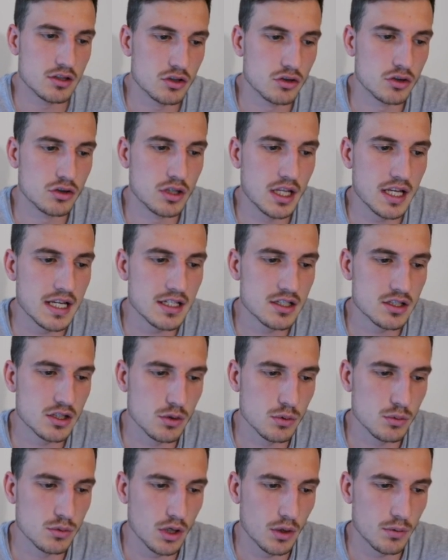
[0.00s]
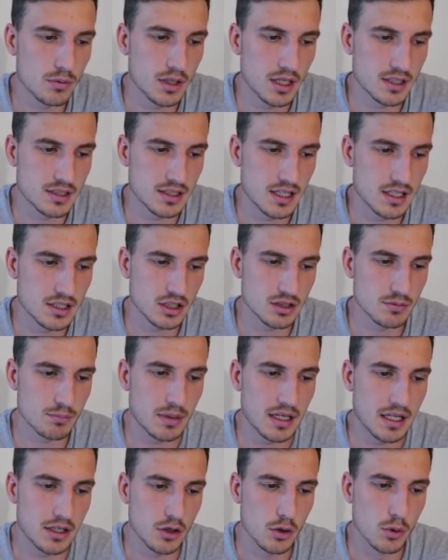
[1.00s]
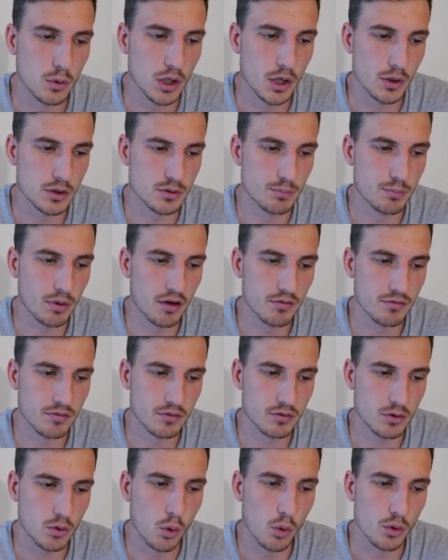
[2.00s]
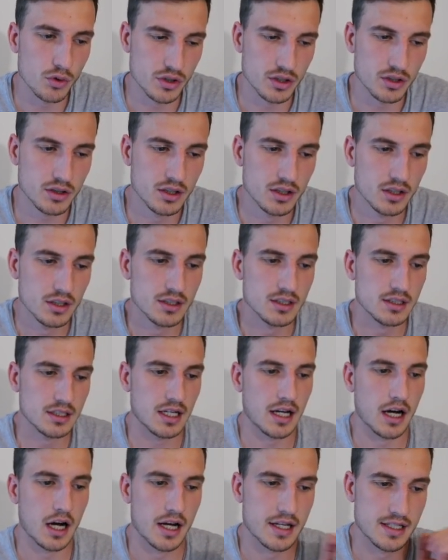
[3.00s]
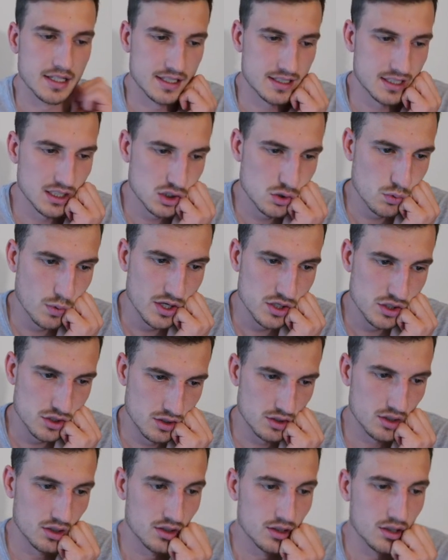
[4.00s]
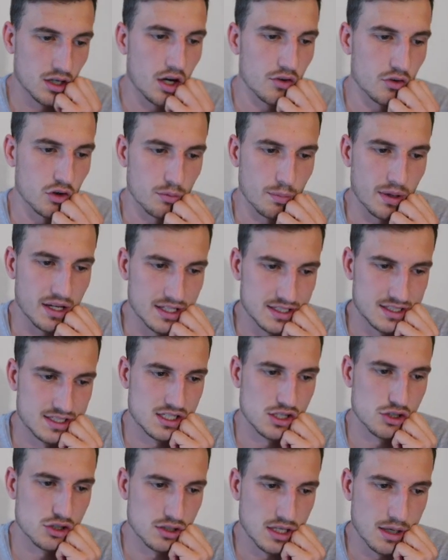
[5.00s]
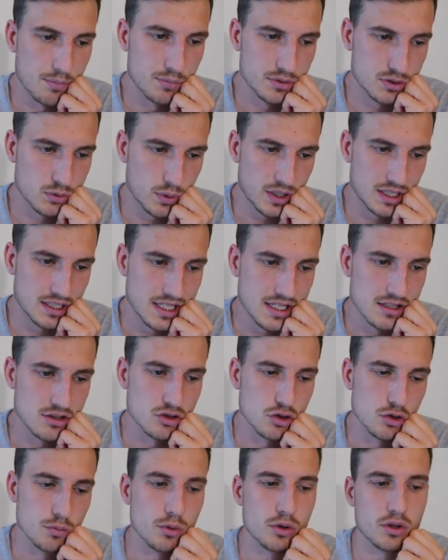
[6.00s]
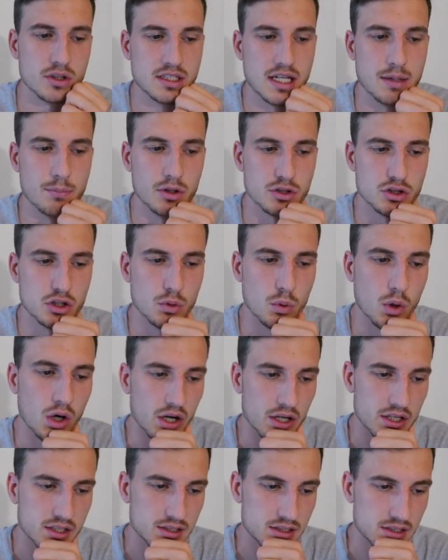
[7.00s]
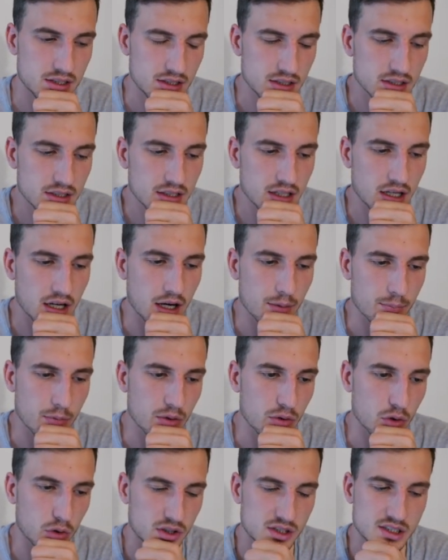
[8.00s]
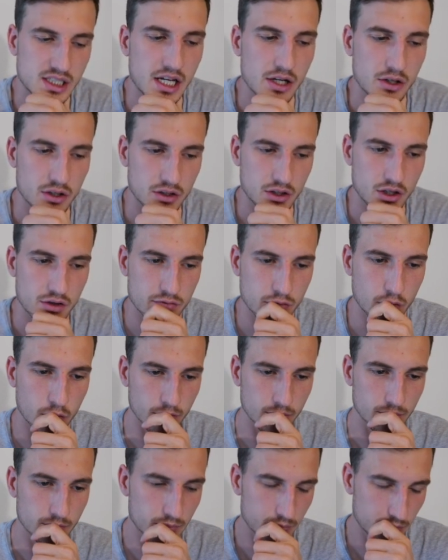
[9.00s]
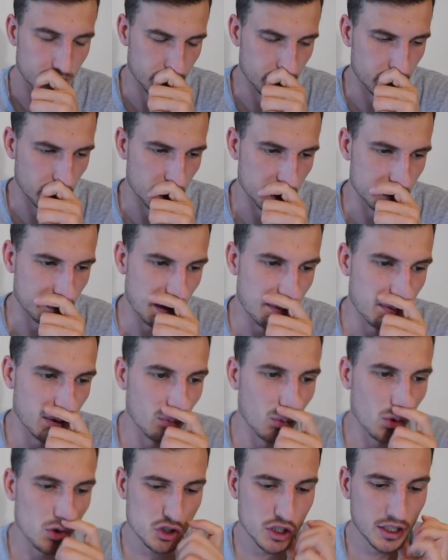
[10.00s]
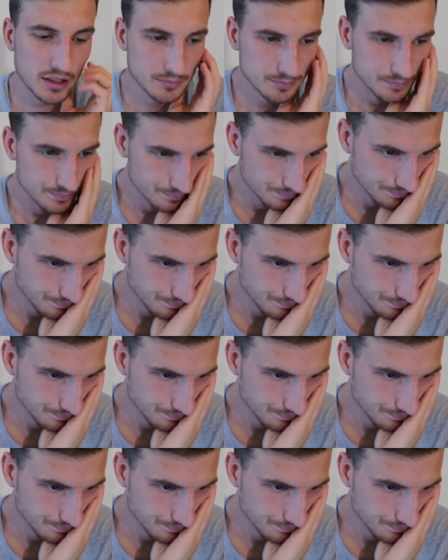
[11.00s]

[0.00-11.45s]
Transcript: These two don't necessarily, it doesn't mean Julio's above Gordon in this situation. I've got to make a decision then between these two because they're my two highest. I'm not going to say I'm going to go for because people are watching.